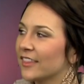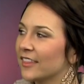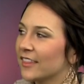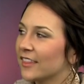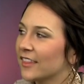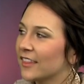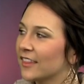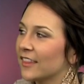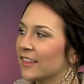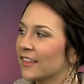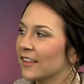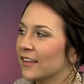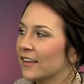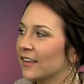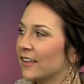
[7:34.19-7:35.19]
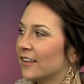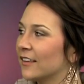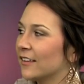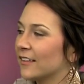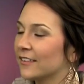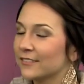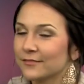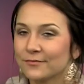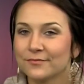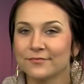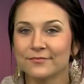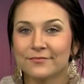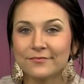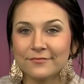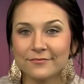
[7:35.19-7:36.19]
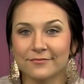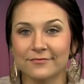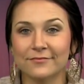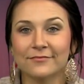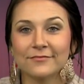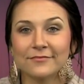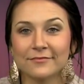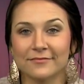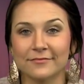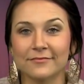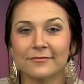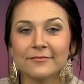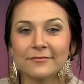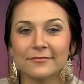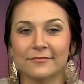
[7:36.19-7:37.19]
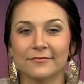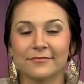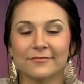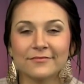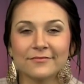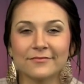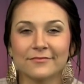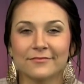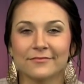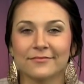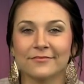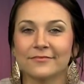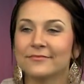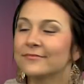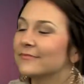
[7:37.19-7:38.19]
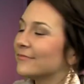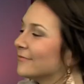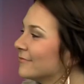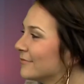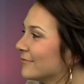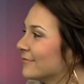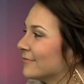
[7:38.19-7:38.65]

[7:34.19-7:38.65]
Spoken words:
[no speech]